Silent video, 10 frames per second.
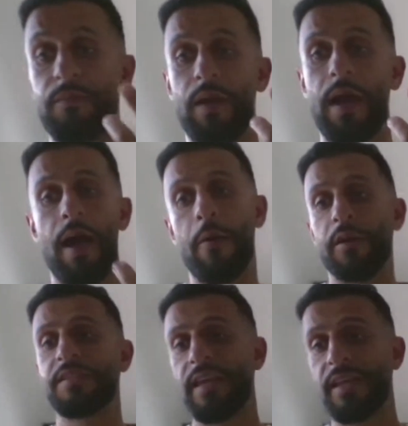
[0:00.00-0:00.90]
I want
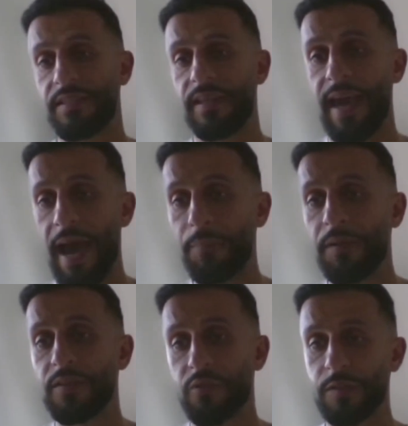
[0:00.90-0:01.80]
to say it's the
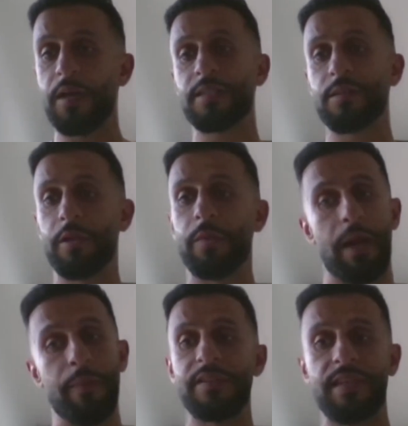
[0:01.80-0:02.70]
captain's responsibility, but
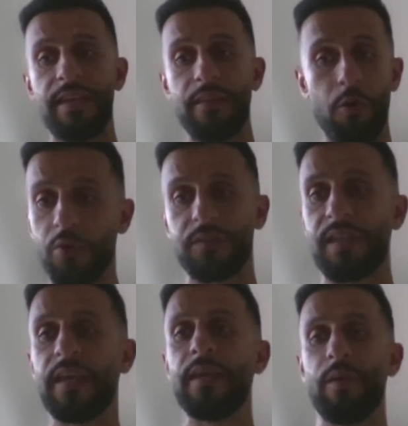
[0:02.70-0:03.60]
I'm going to say the whole
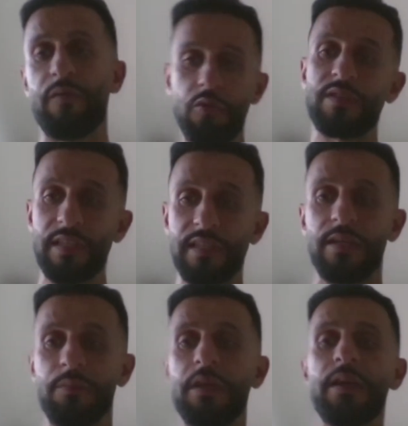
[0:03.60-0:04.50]
team. If you see
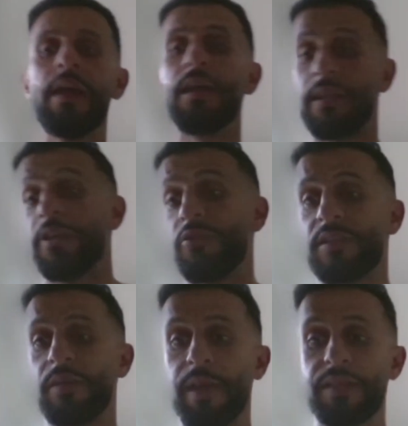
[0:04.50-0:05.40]
something, let your
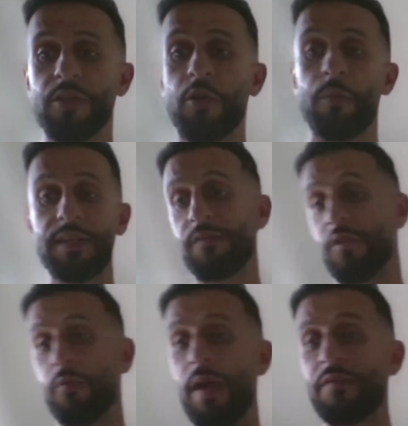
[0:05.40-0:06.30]
teammates know, because if
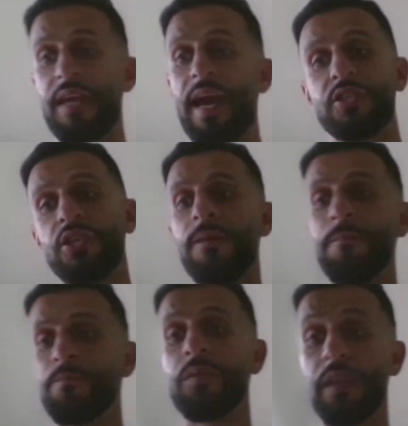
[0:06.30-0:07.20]
the refs catch it,
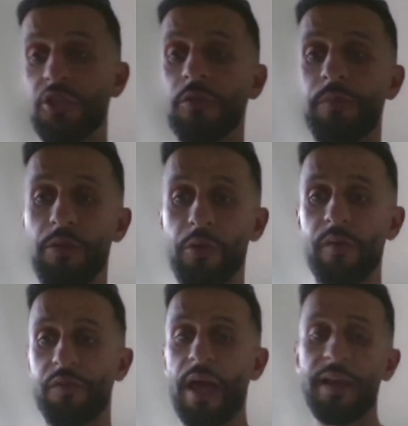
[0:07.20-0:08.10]
they should be throwing
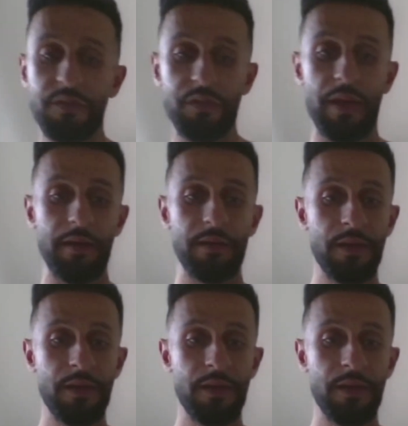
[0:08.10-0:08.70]
flags for that.